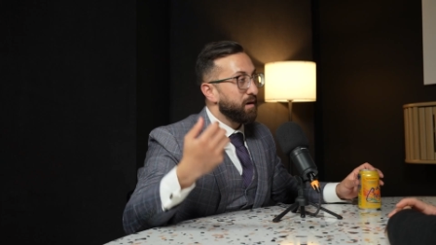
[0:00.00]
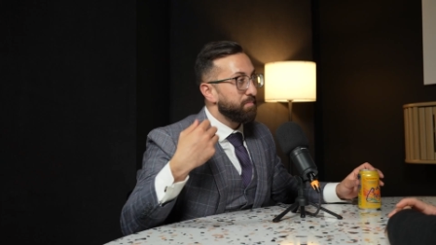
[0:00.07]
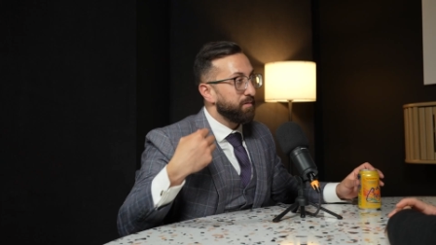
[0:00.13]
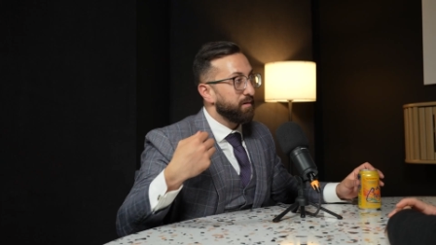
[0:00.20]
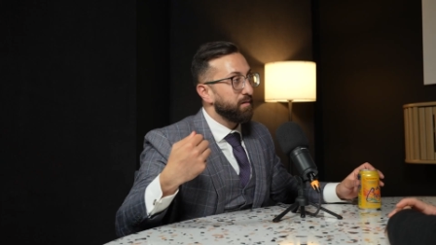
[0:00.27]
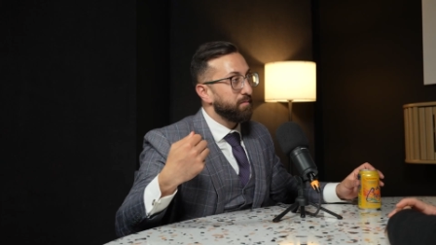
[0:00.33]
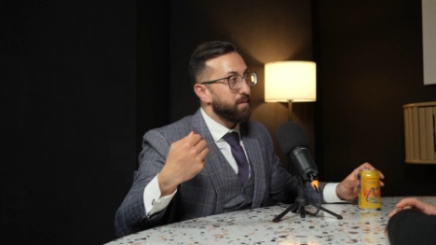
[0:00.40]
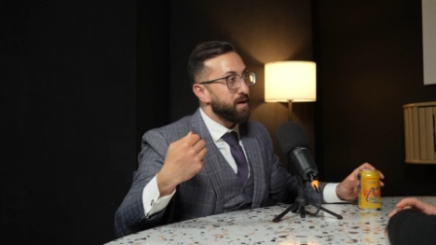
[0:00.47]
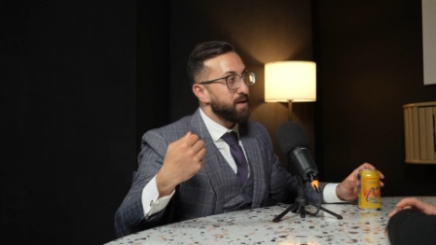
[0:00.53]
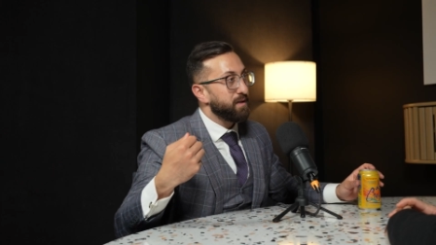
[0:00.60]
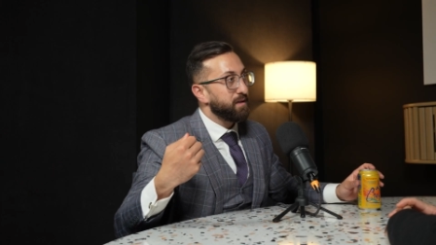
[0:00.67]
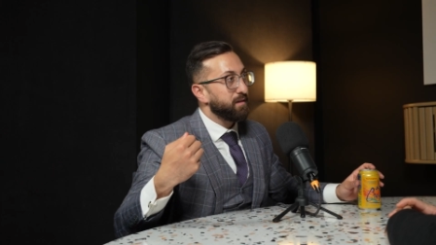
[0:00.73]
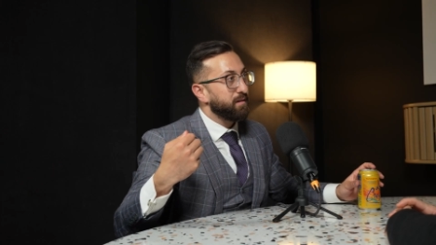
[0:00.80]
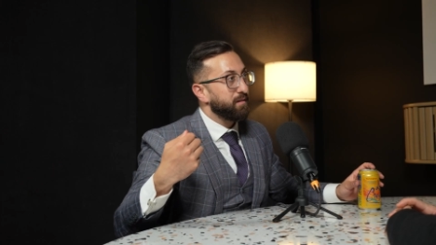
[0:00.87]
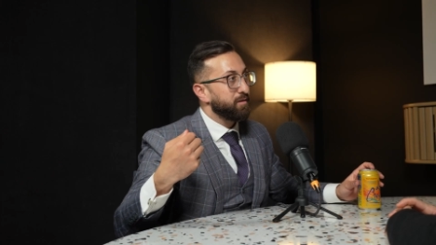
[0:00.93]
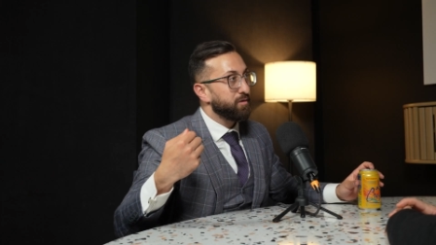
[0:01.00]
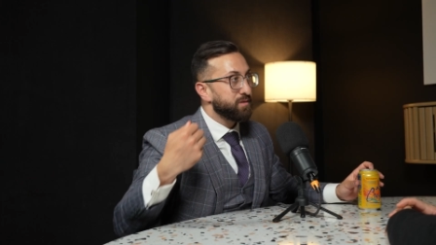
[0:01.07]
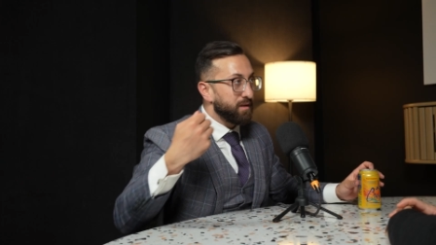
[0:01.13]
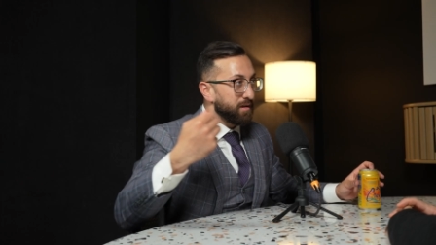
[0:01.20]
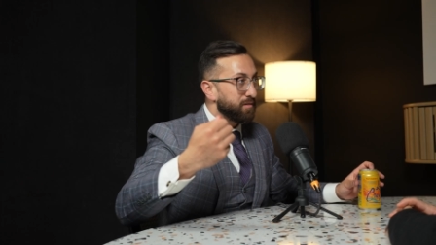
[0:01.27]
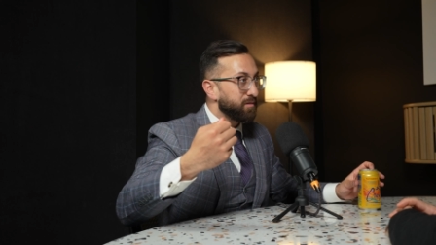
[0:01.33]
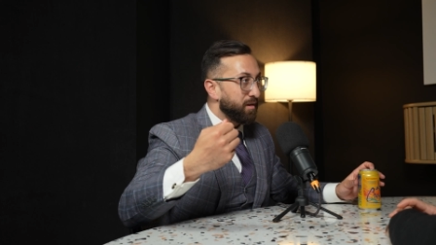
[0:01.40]
I bring my New
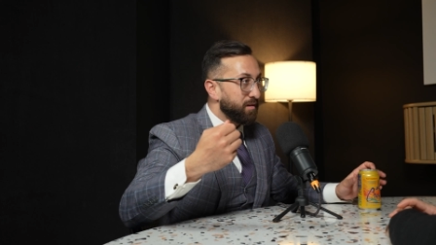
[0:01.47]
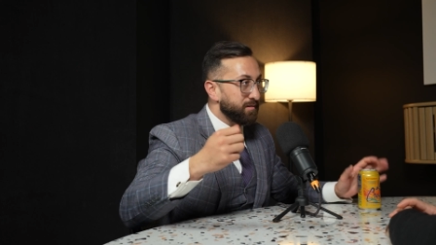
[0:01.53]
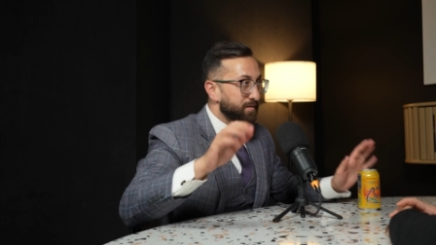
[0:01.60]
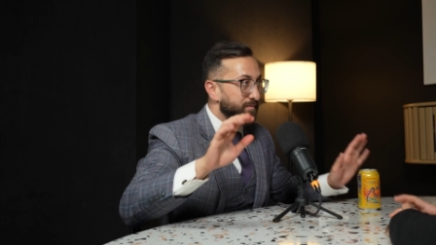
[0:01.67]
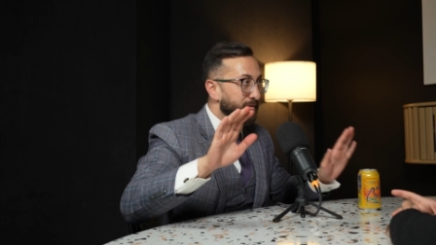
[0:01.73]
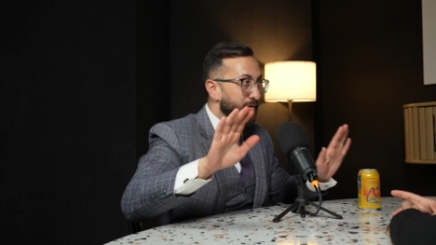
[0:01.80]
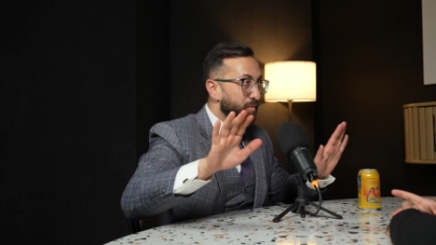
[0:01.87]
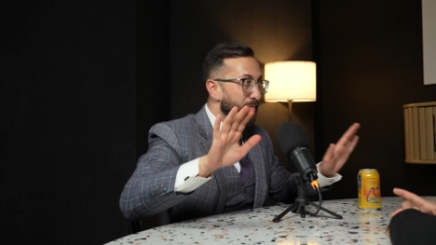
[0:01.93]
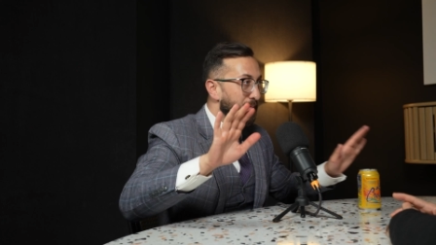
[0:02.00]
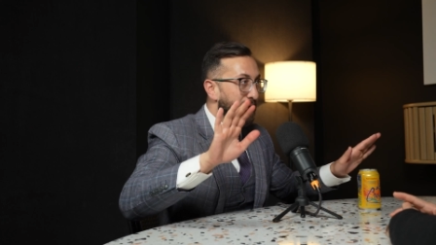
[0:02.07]
Zealand dollars, even though we're it's,